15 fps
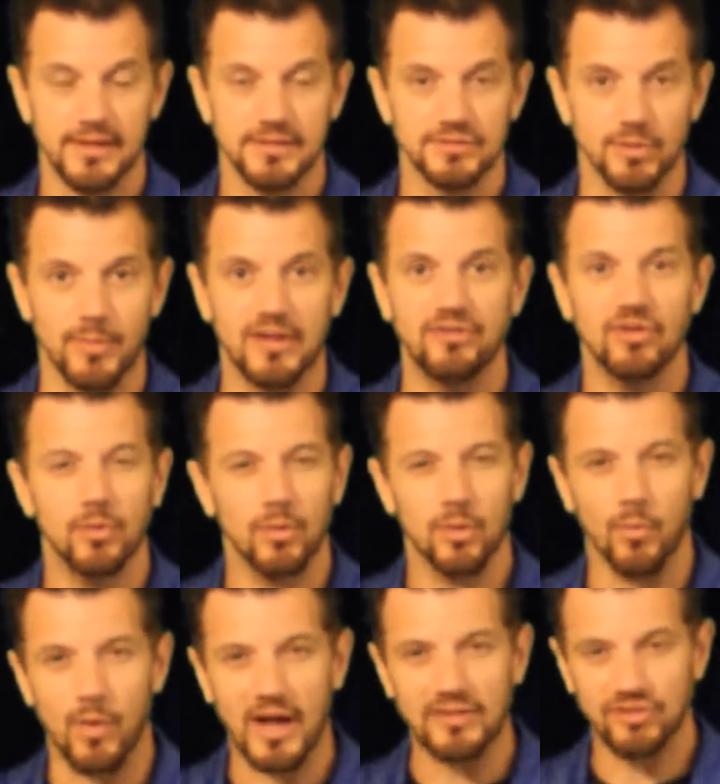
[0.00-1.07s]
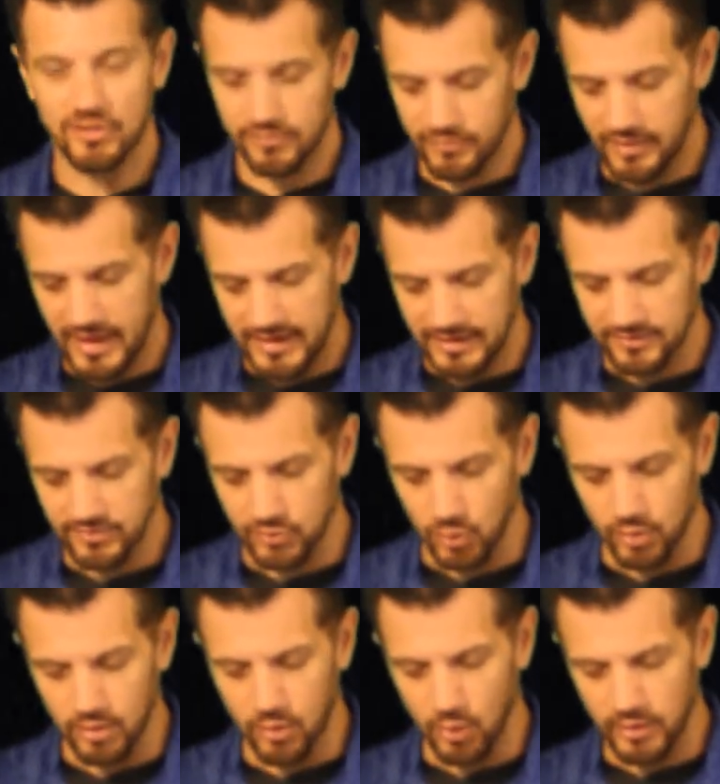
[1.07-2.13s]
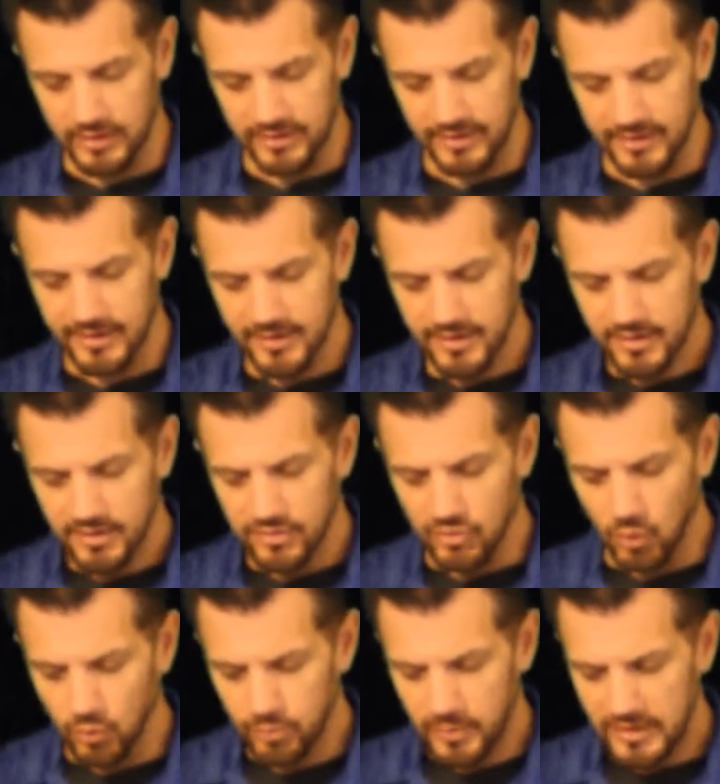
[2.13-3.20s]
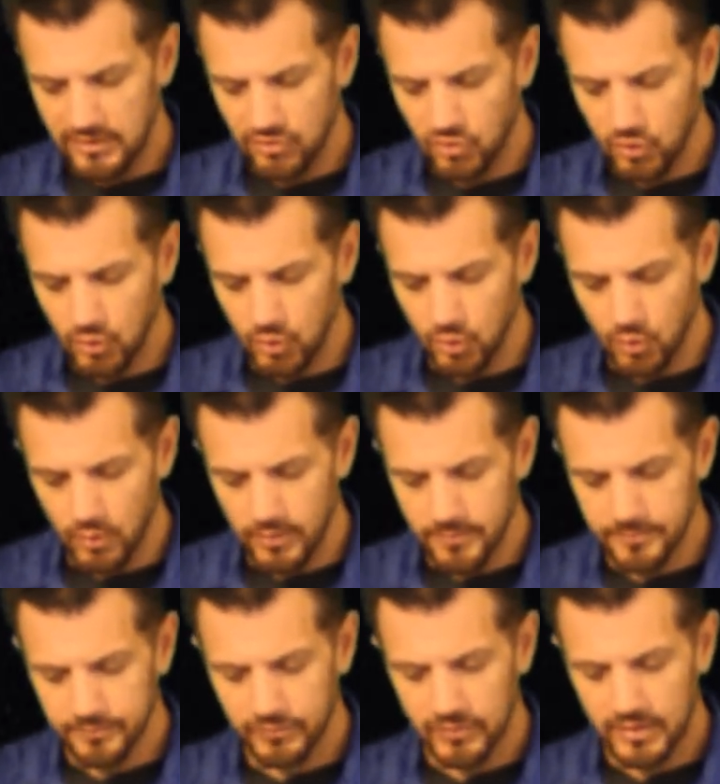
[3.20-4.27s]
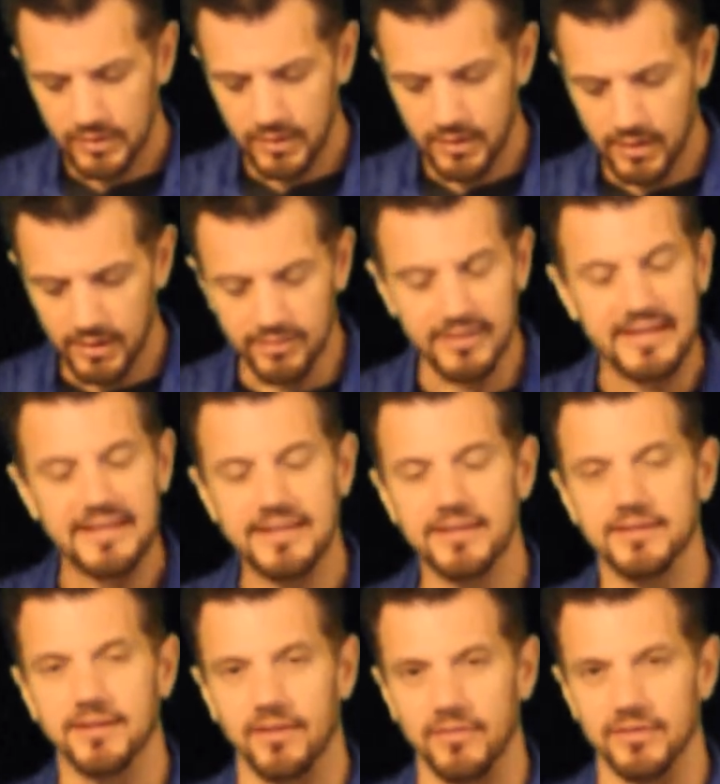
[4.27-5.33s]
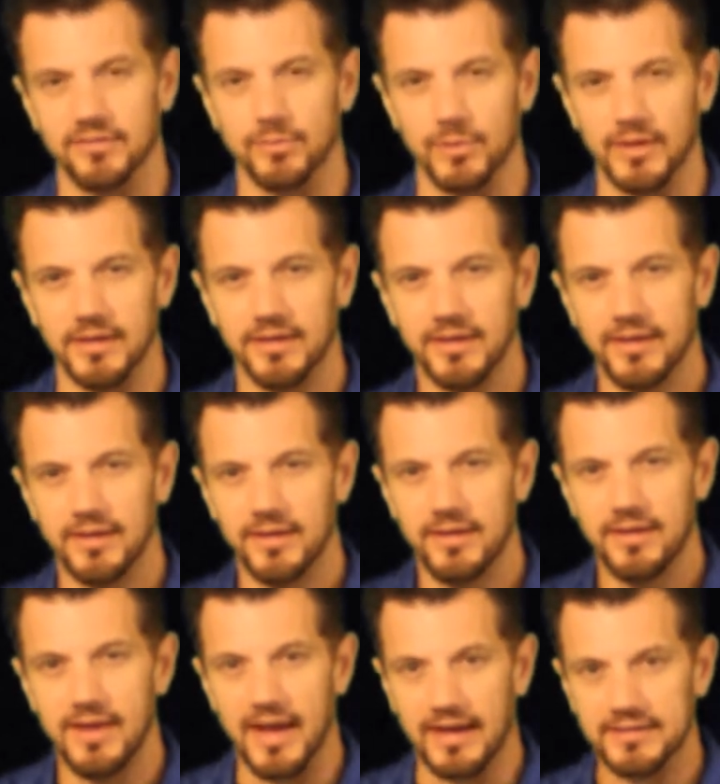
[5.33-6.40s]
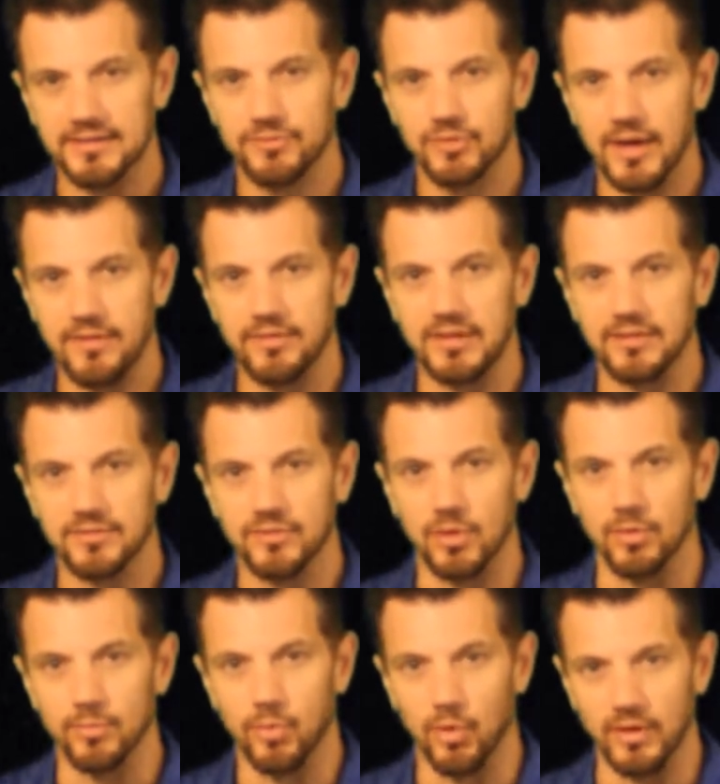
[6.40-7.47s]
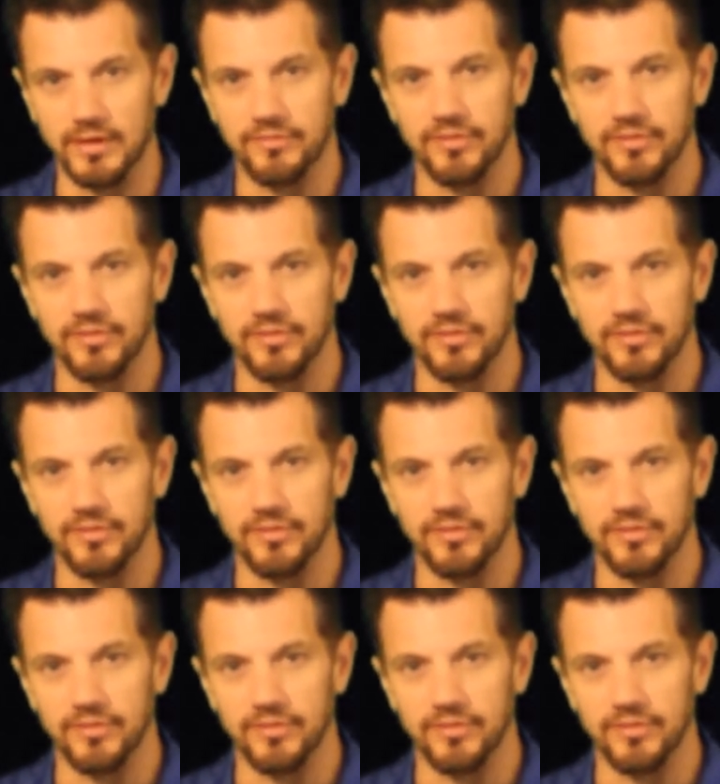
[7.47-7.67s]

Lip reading: So make sure we're watching for that and score accordingly. Don't be too lenient on this one. Active driving is so important.